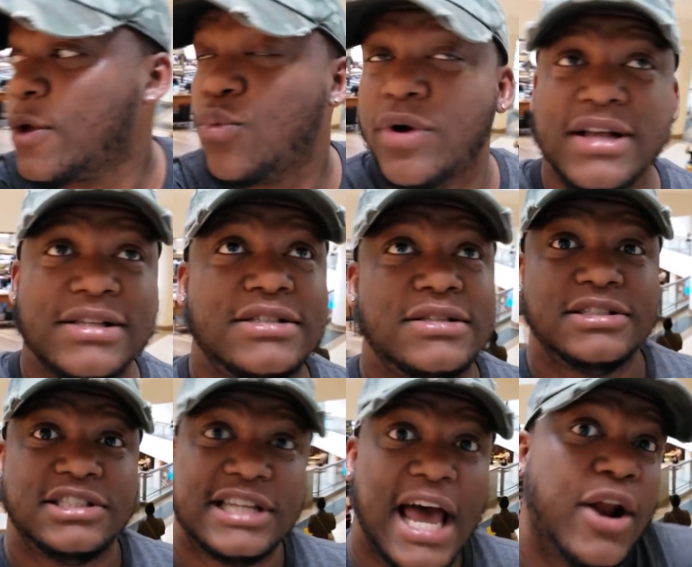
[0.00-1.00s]
was
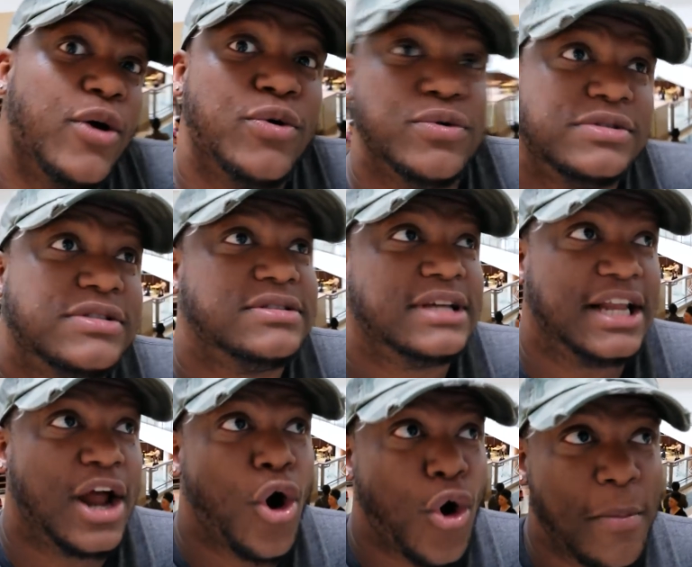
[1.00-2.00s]
Shadows in
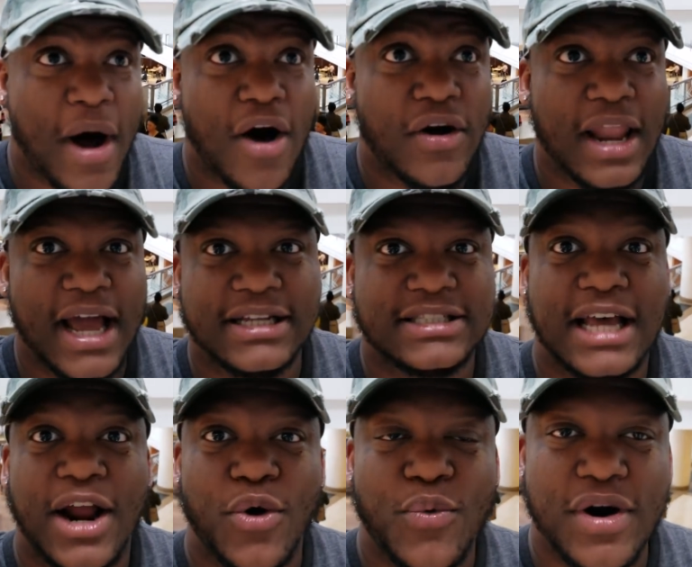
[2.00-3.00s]
the whole mall, like
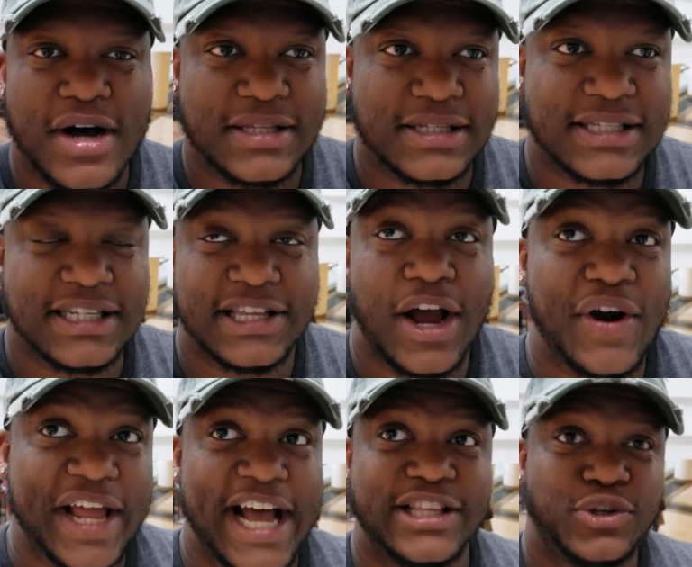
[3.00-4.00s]
Shadow Ones. And since I
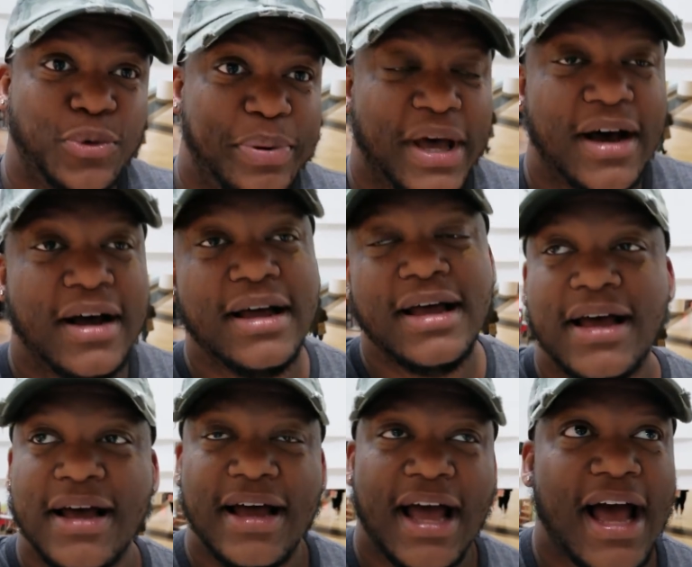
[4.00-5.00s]
already got two pair,
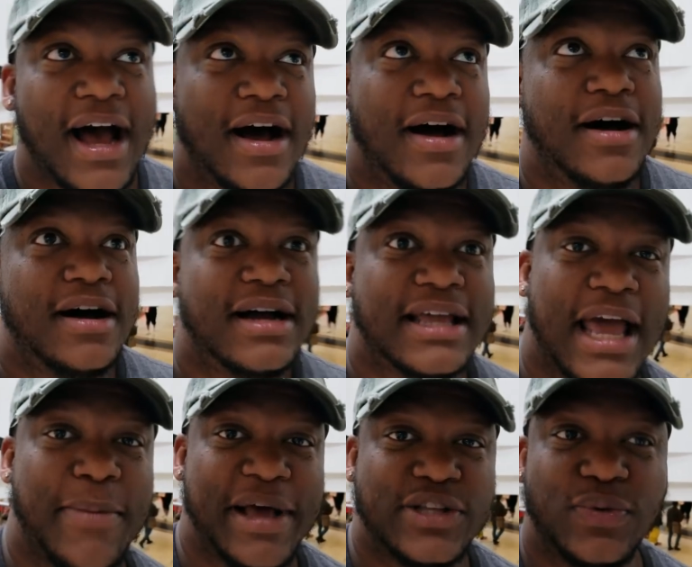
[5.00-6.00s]
uh, I
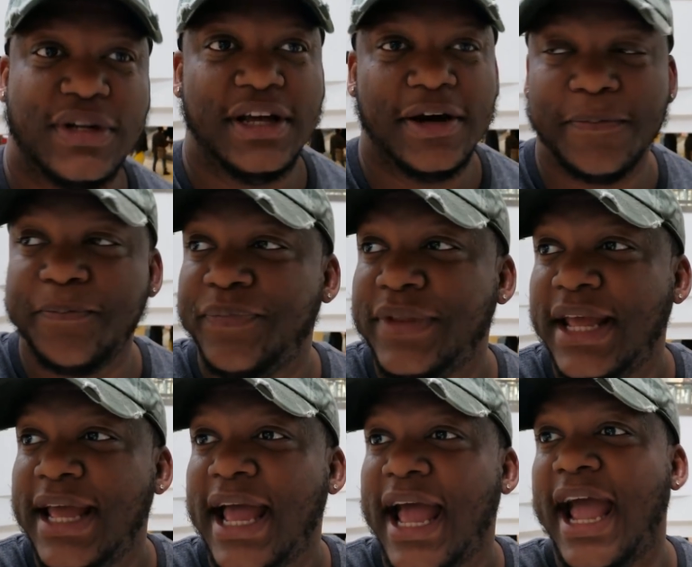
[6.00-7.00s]
can't mess with them.
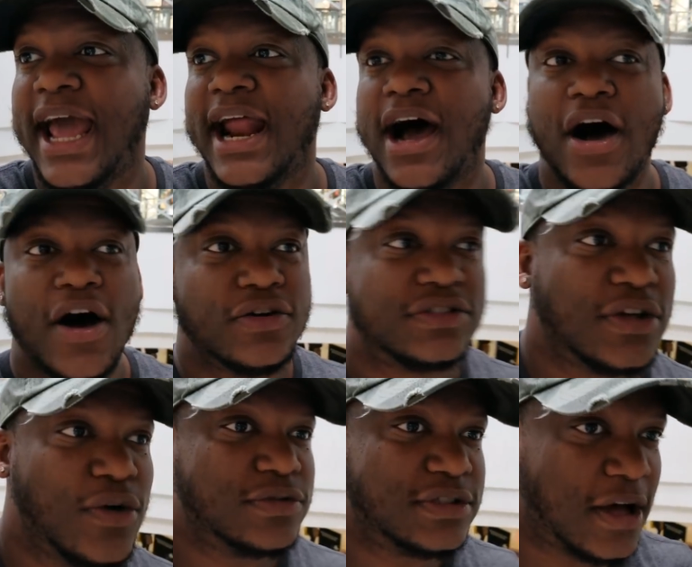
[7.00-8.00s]
And I
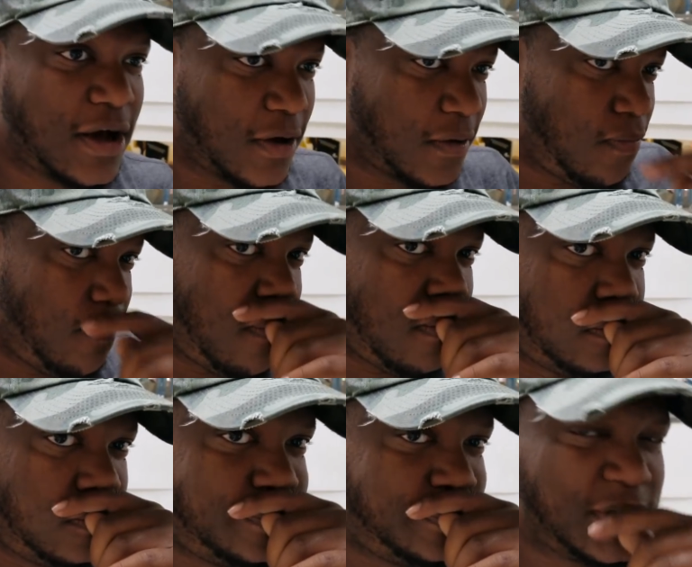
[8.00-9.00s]
also saw
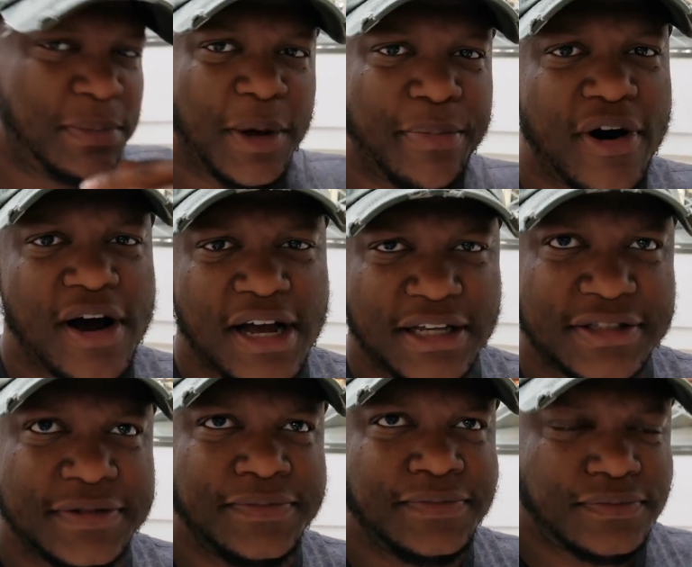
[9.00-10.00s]
them LeBrons.
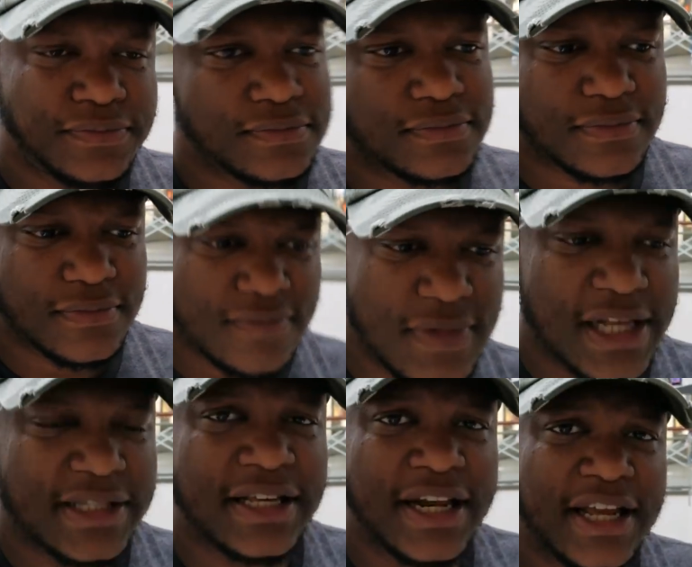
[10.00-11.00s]

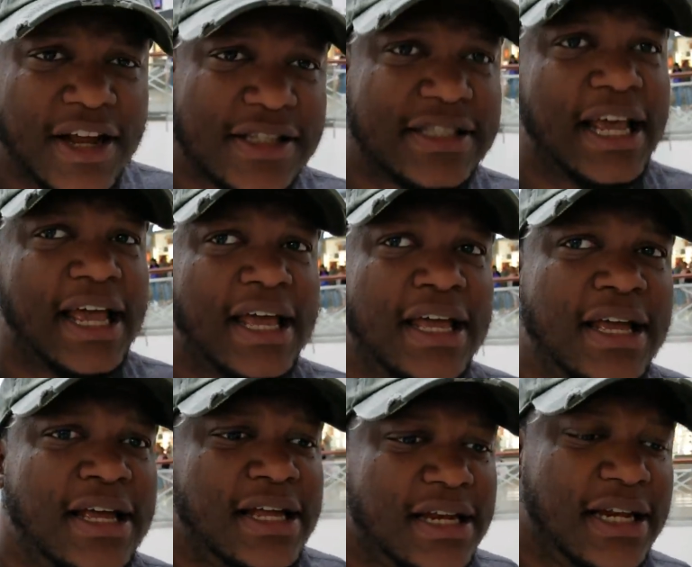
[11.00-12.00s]
City Gear said
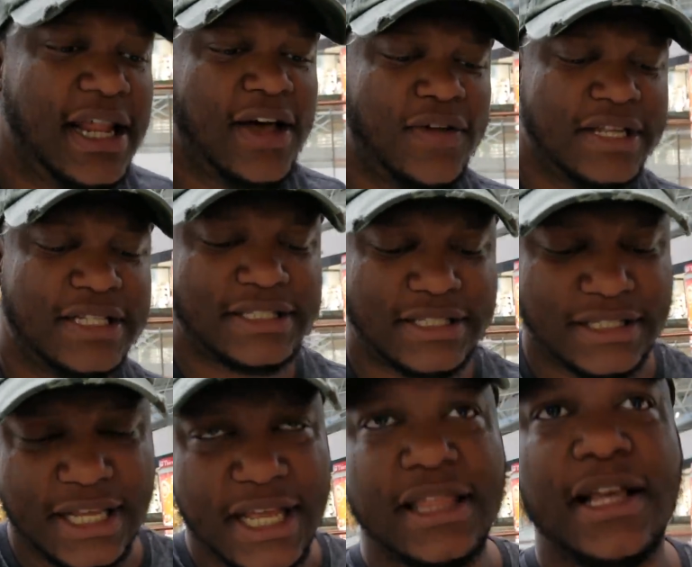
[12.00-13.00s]
they only
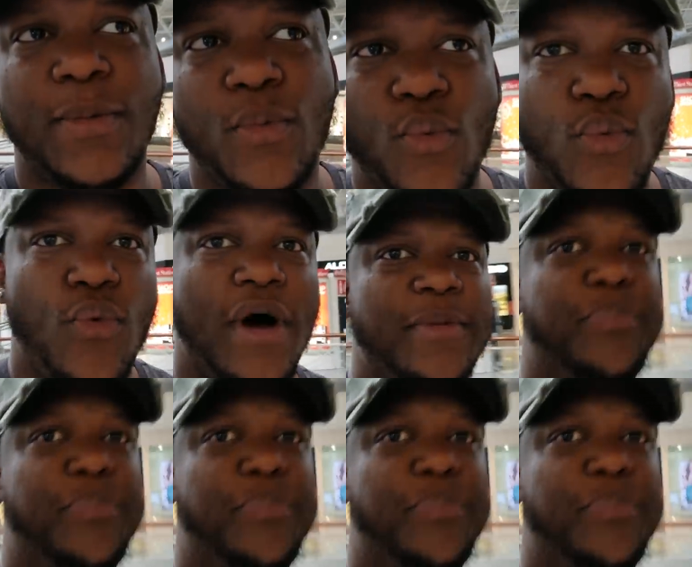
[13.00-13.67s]
sent them one